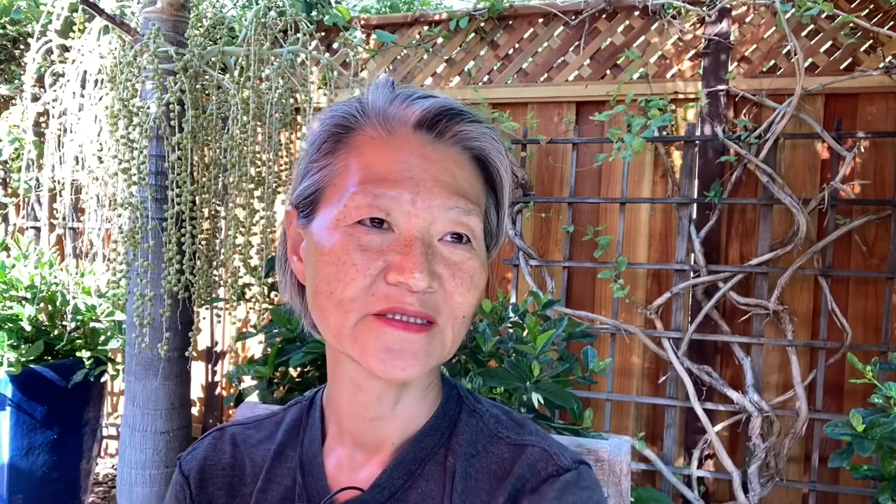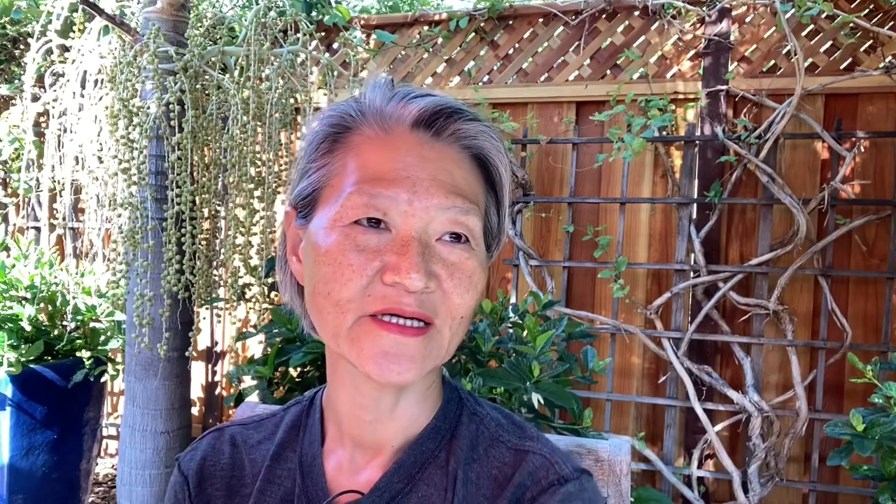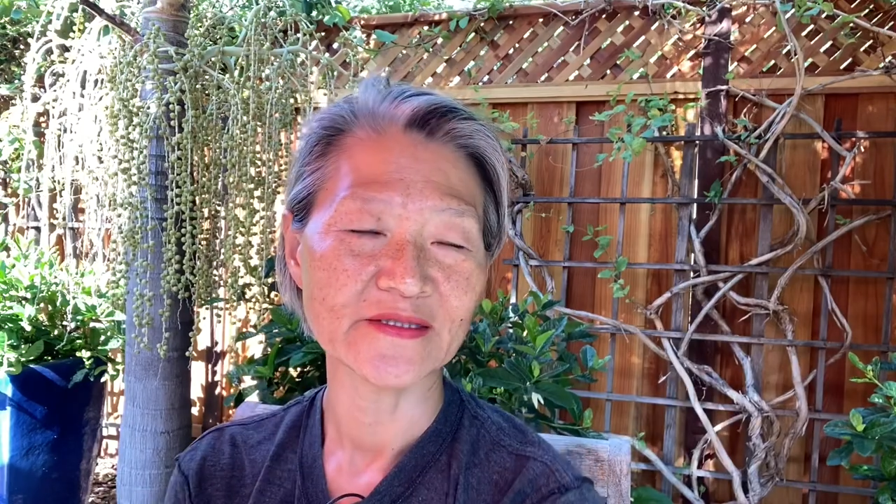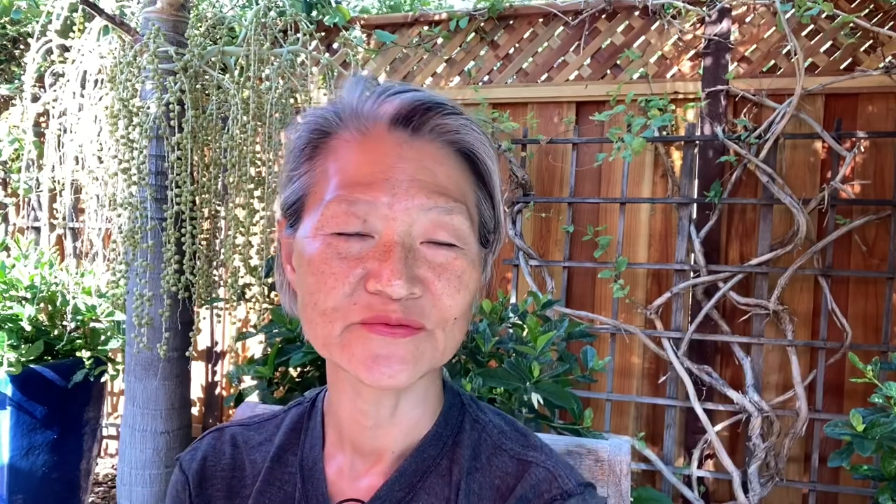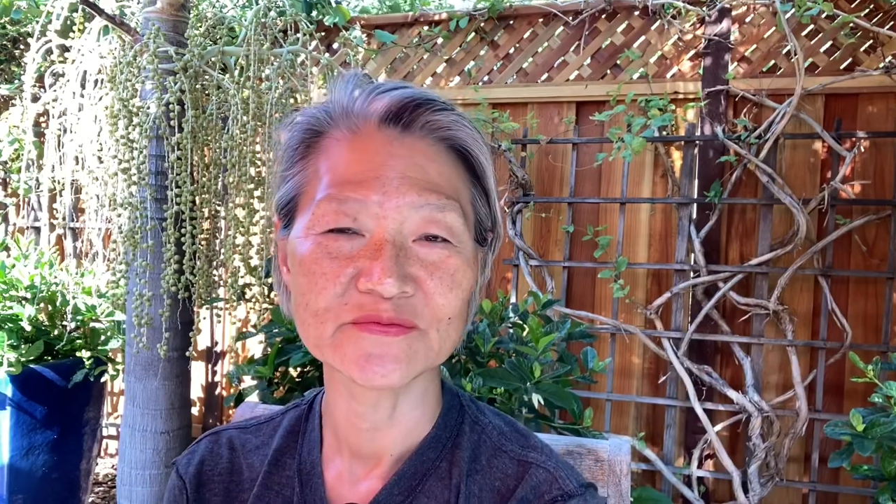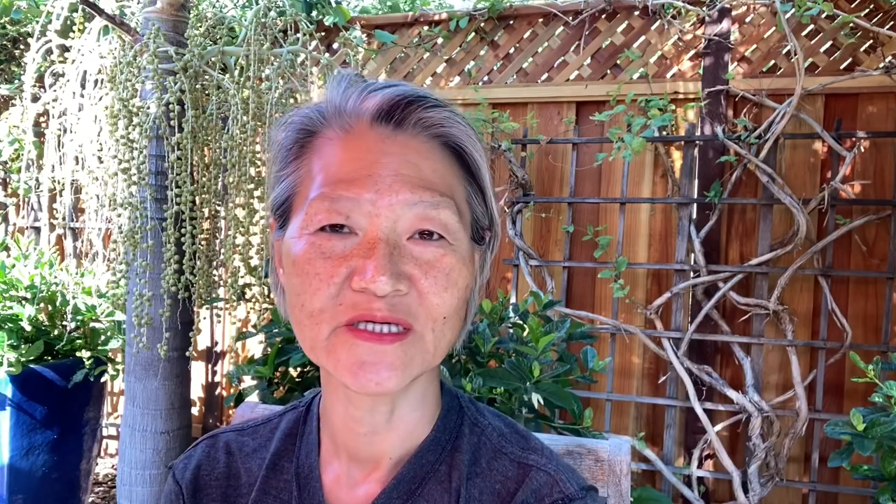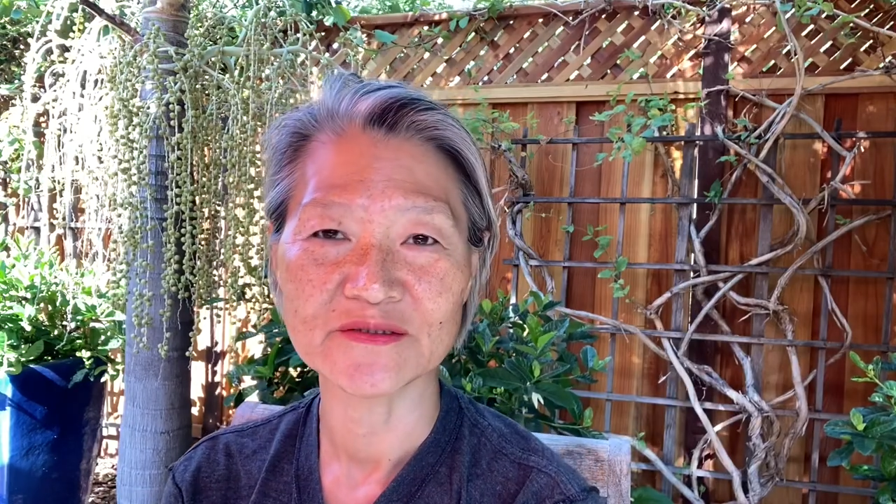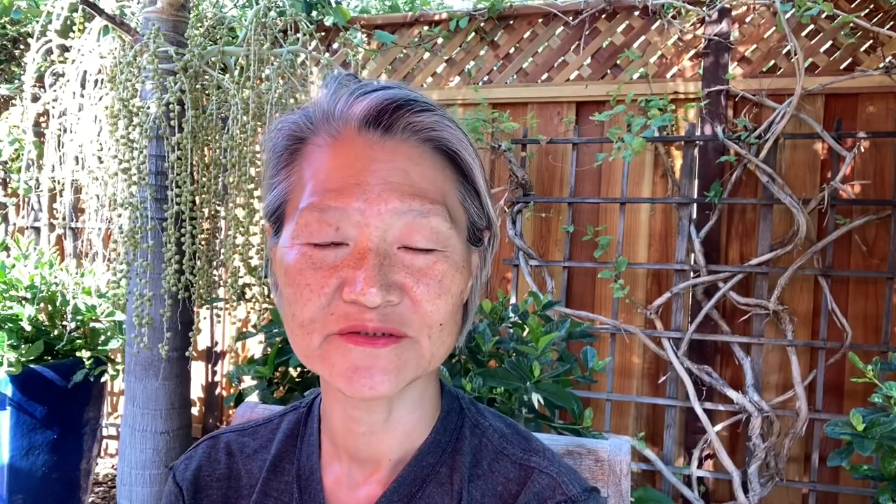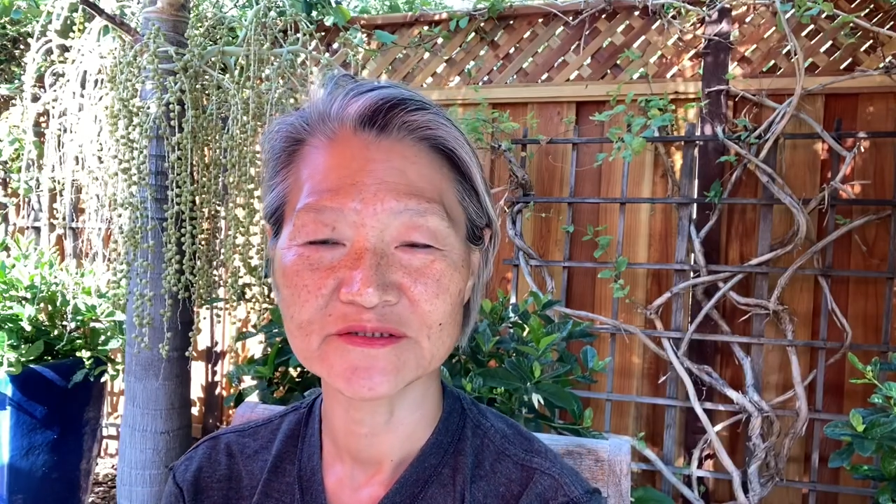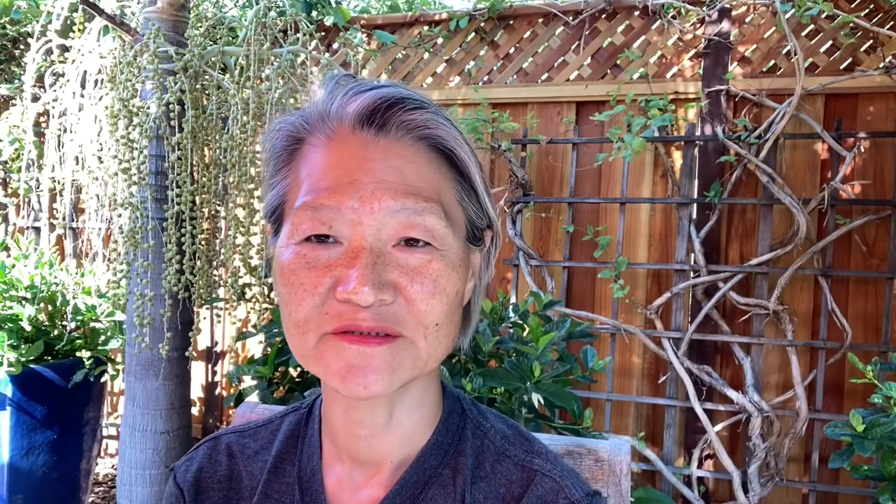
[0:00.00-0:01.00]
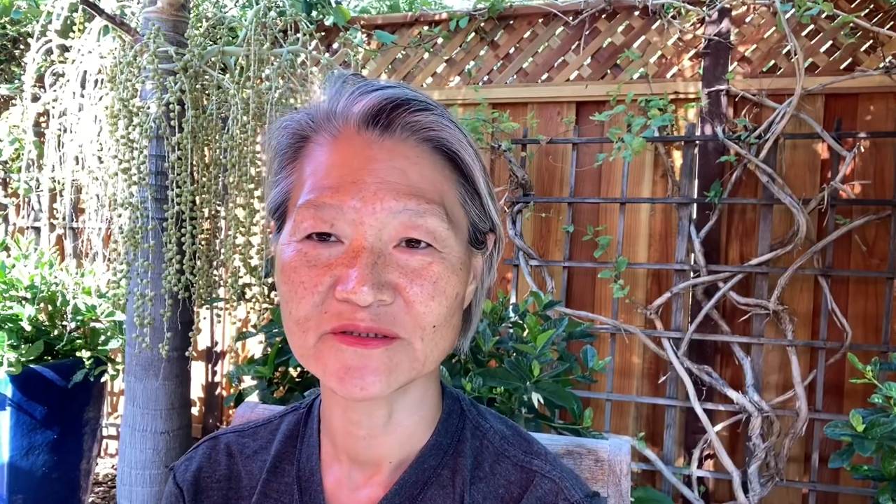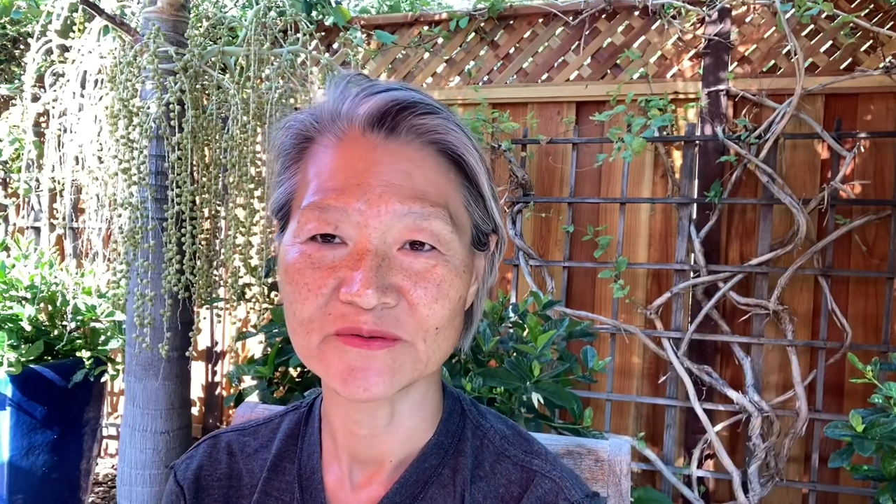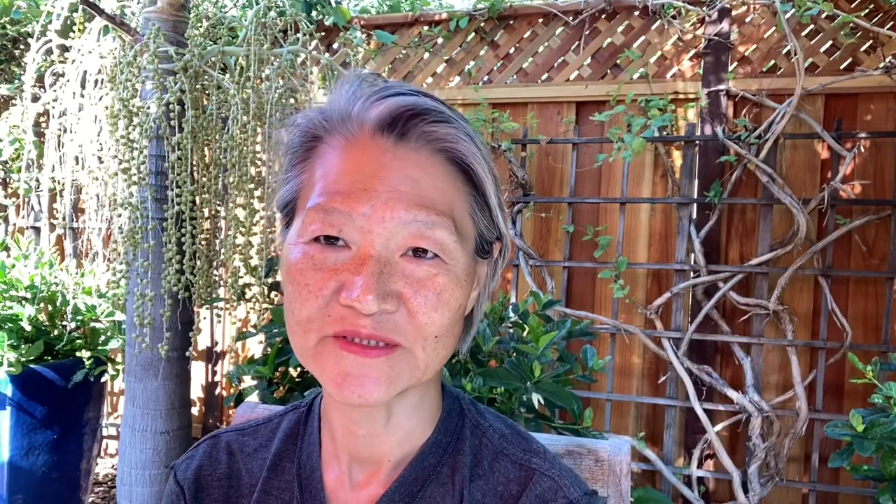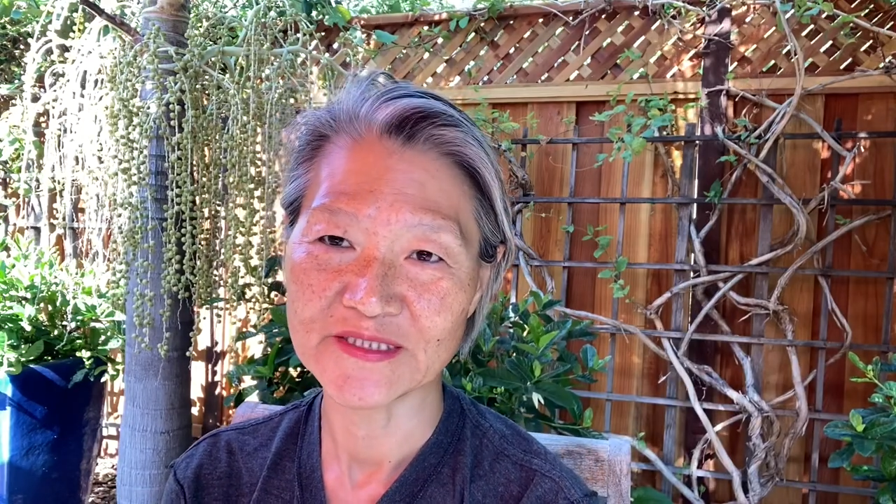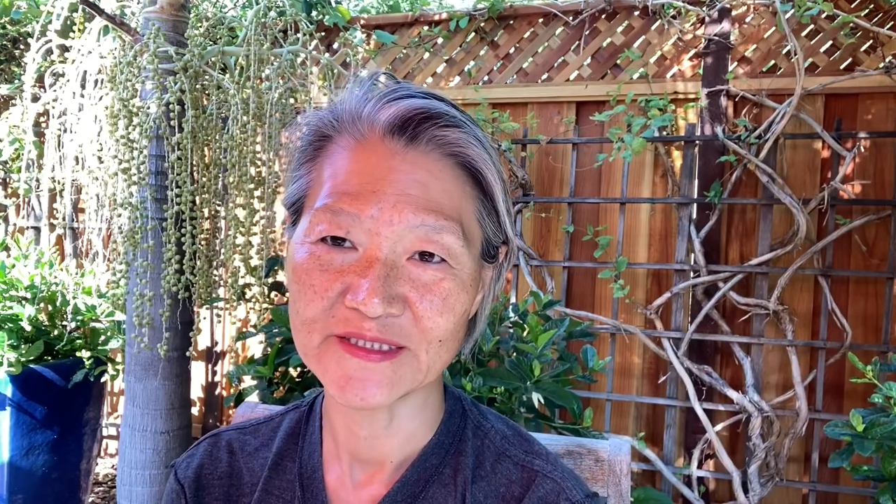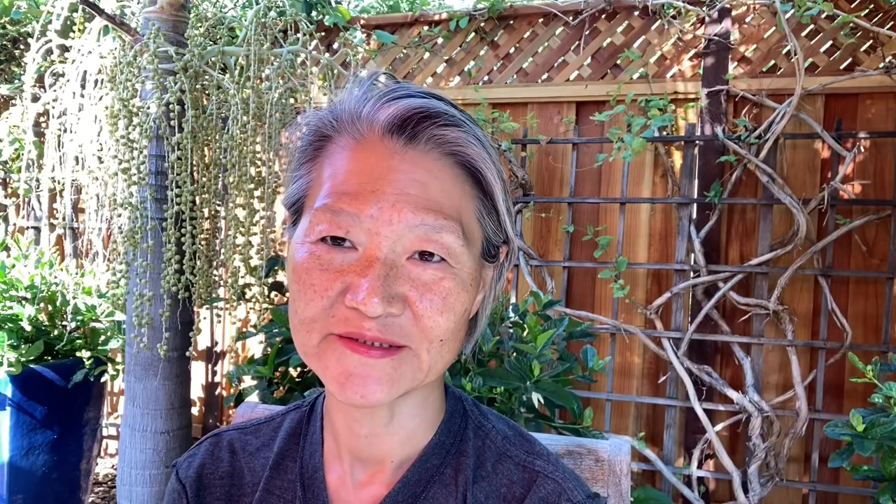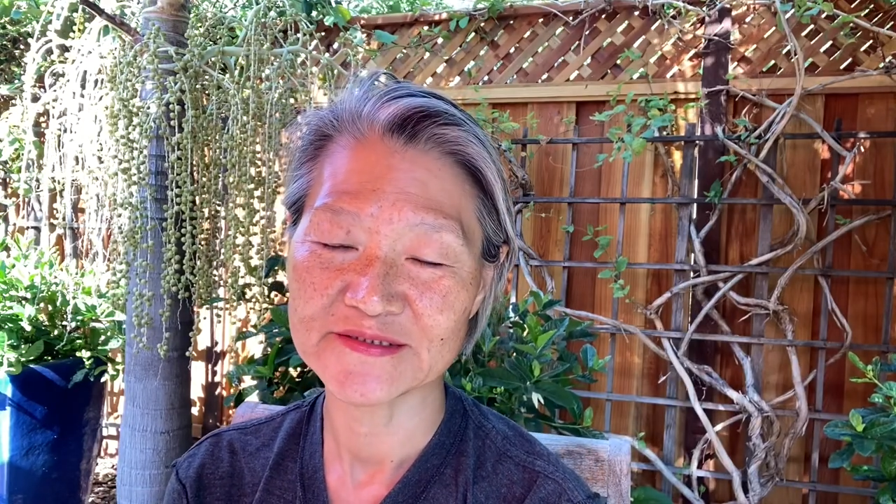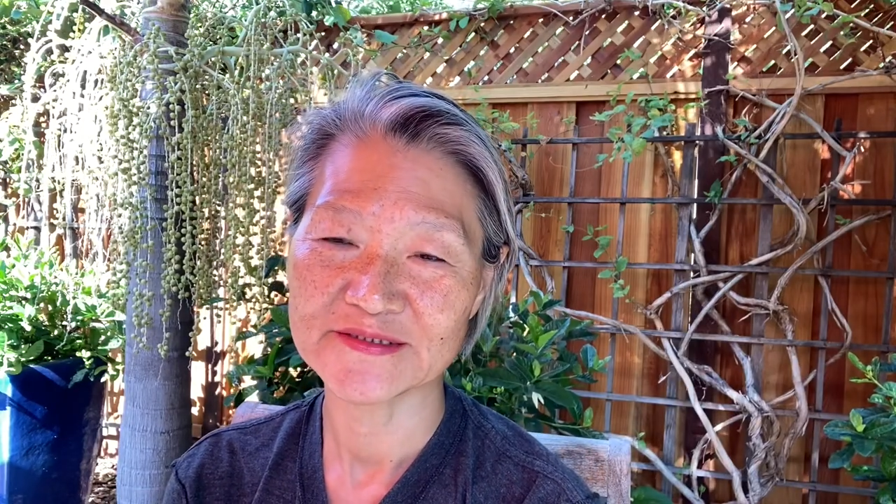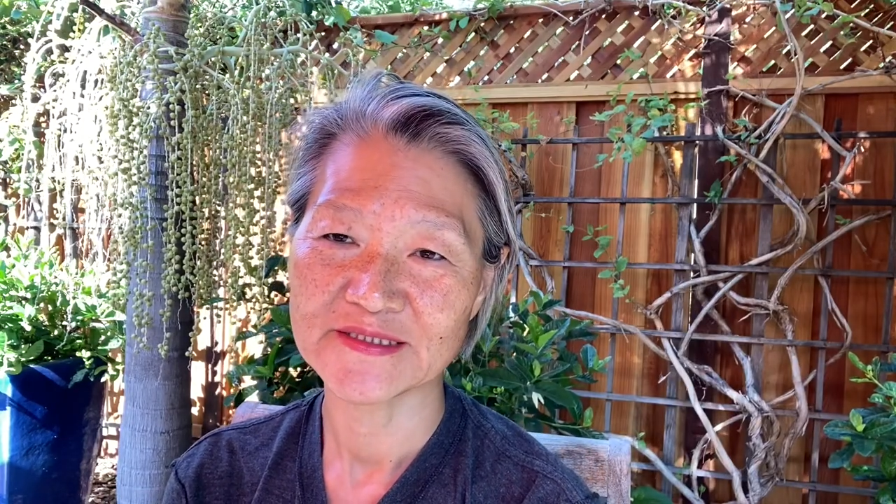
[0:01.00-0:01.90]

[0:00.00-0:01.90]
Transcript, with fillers: i do not know yet